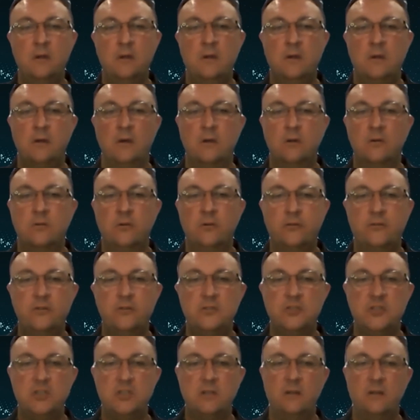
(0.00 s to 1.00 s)
across the
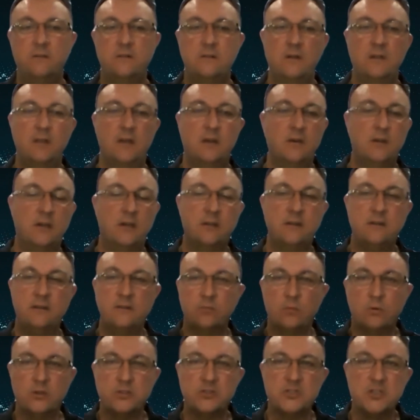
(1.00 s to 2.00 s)
geodes in an area
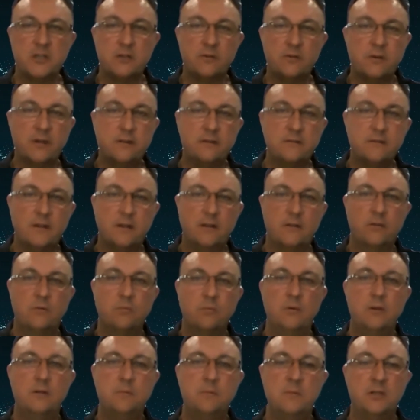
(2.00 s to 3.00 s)
is what generates that
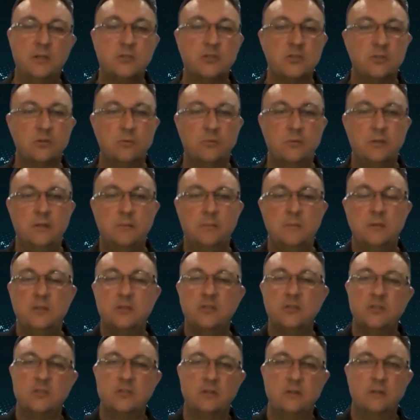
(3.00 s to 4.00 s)
three-dimensional
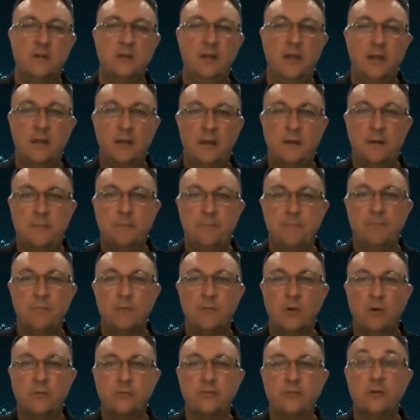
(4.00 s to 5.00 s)
image
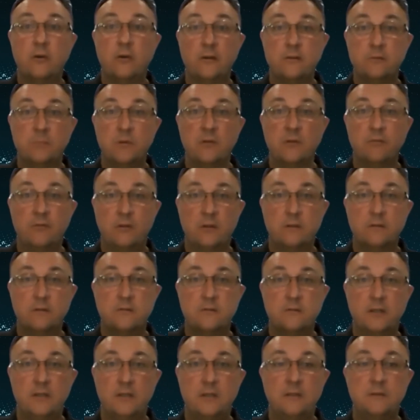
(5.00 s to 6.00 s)
of seismic
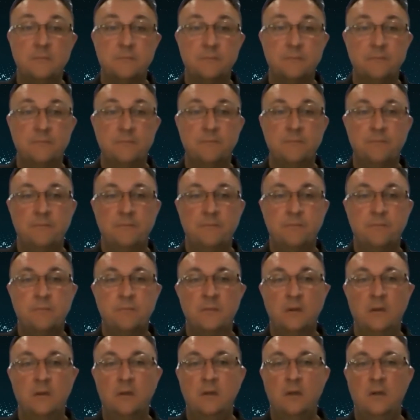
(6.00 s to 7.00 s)
velocity.
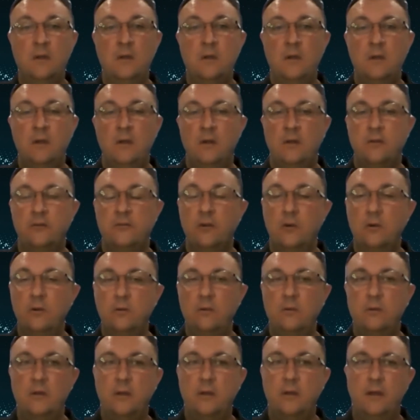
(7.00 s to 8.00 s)

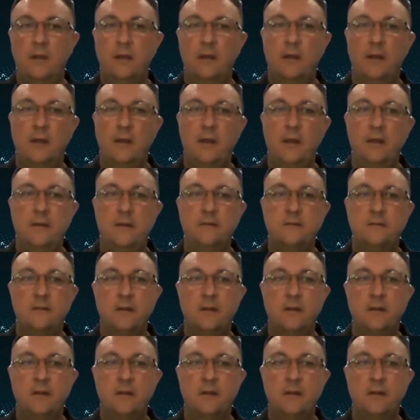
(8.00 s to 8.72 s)
So as